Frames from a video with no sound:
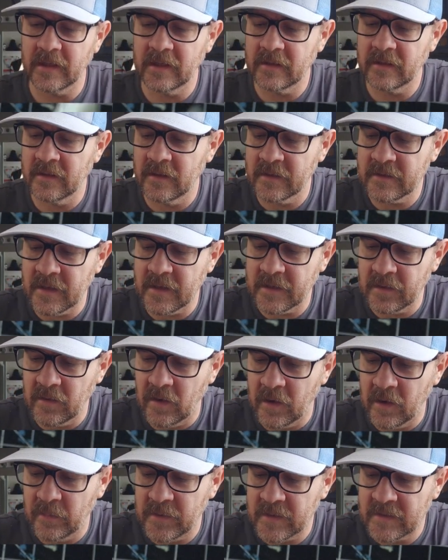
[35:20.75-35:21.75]
It looks like an
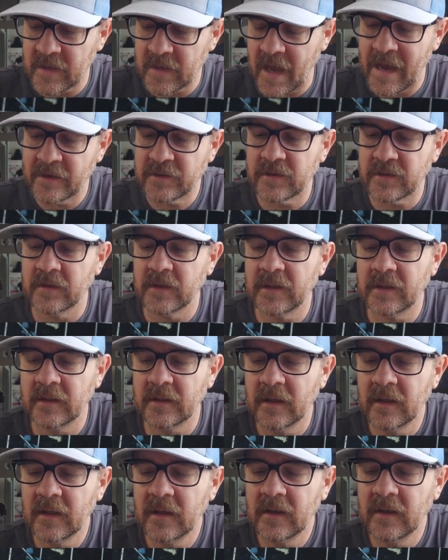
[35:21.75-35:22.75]
arm that's actually
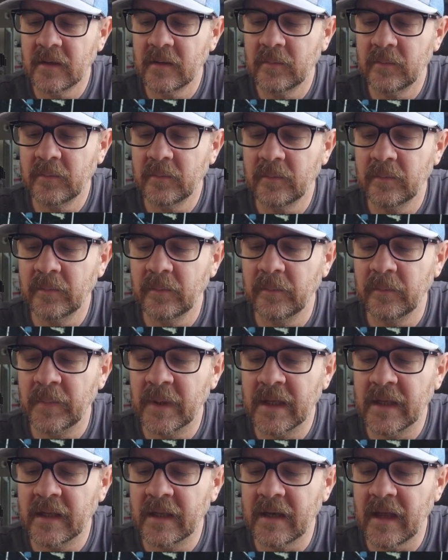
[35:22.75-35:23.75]

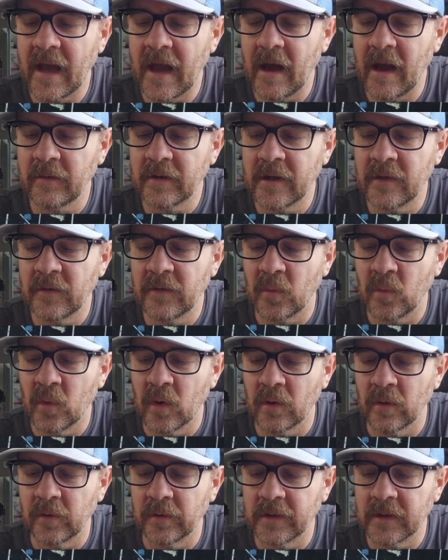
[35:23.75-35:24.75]
been out in the
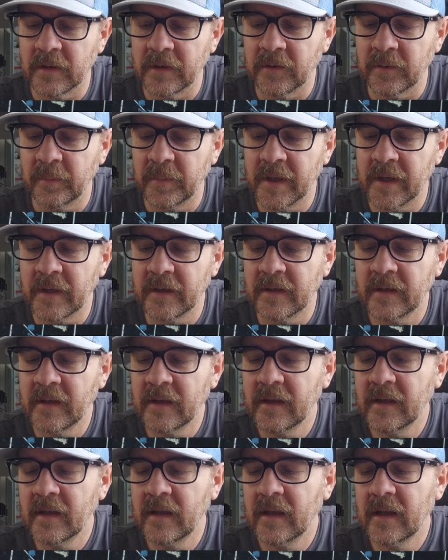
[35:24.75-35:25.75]
world a little bit
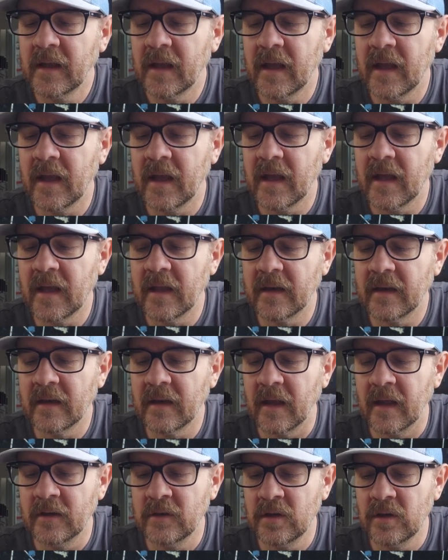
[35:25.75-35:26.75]
and
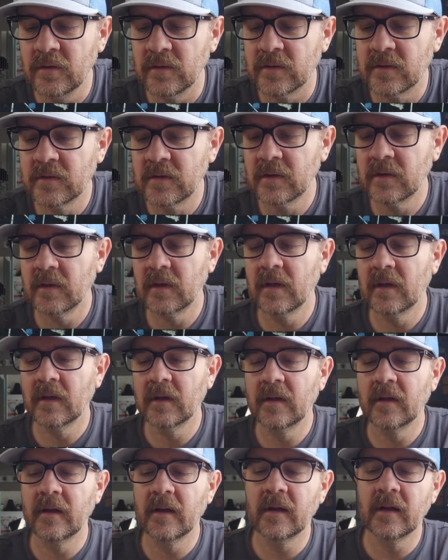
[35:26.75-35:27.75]
used.
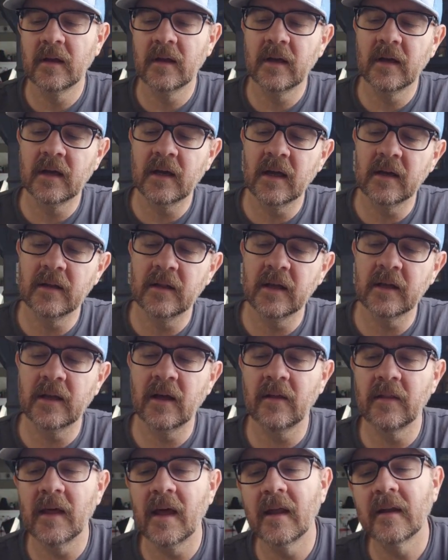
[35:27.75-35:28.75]
Kind of like
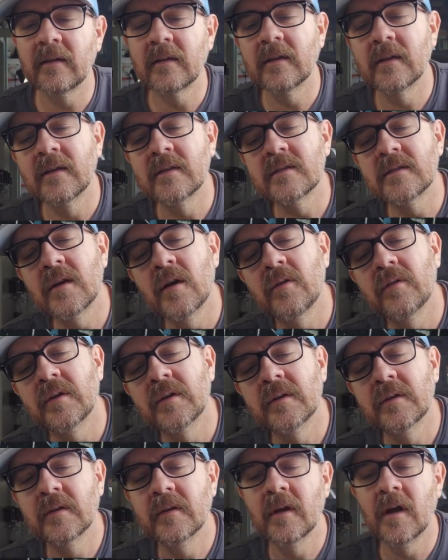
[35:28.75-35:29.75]
how that is
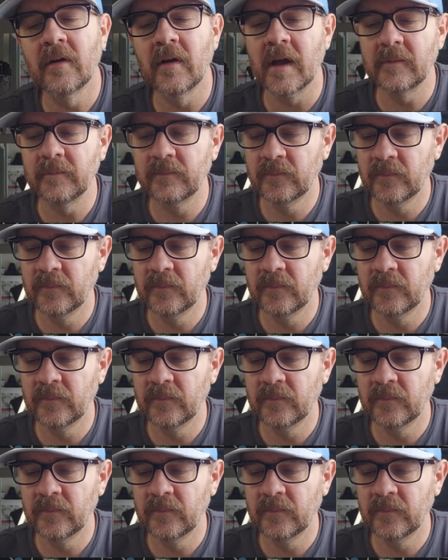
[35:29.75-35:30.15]
going. All right.